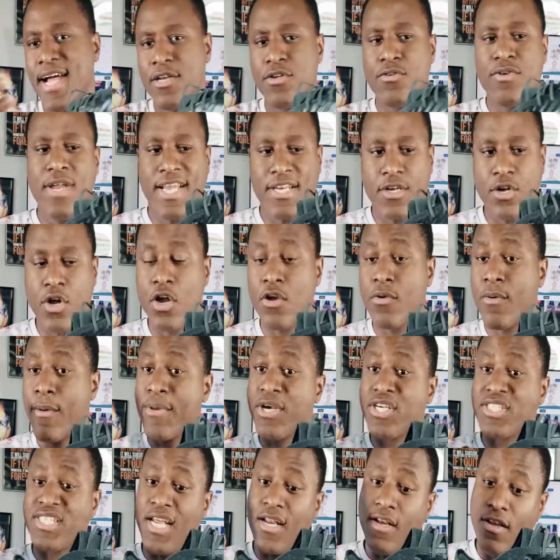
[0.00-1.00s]
do like the colorway
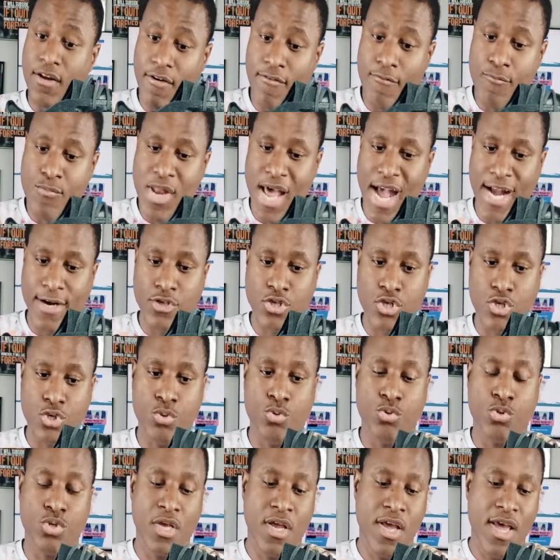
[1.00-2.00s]
because I love black
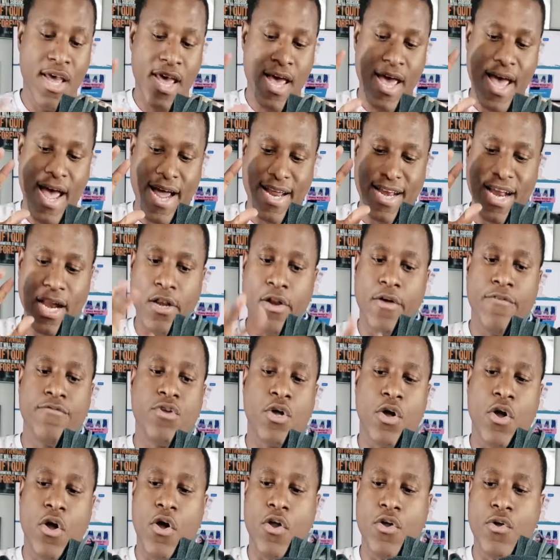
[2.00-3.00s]
shoes and I love the
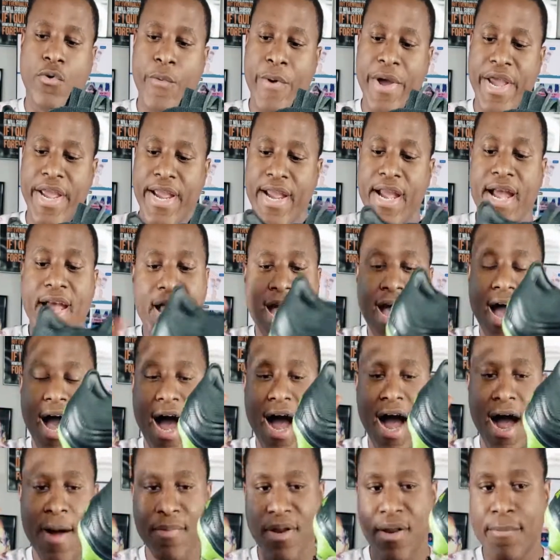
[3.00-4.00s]
colorway.
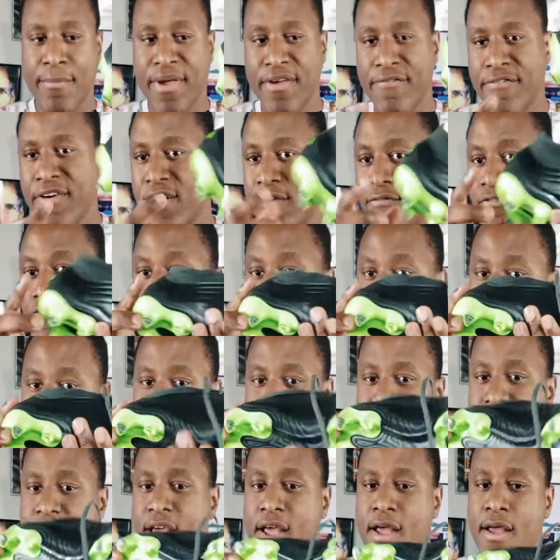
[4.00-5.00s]
I'm not a big fan of
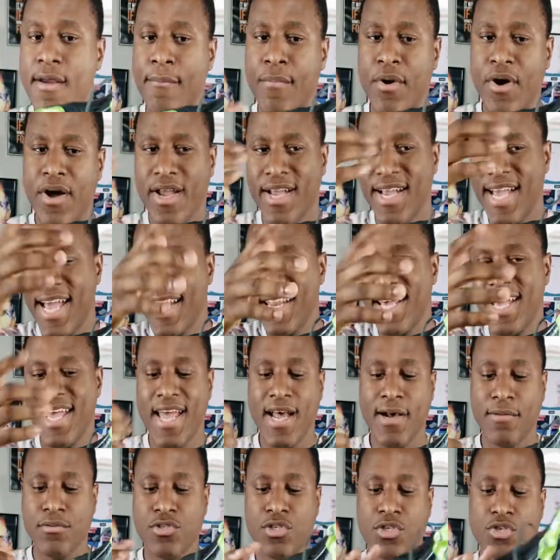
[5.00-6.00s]
green, but it kind of
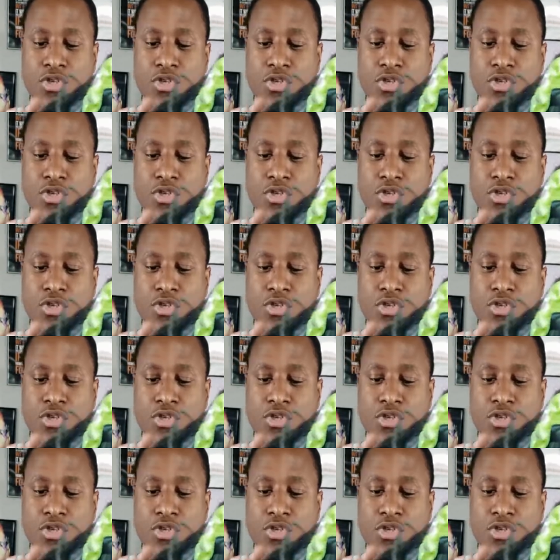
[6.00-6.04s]
helps the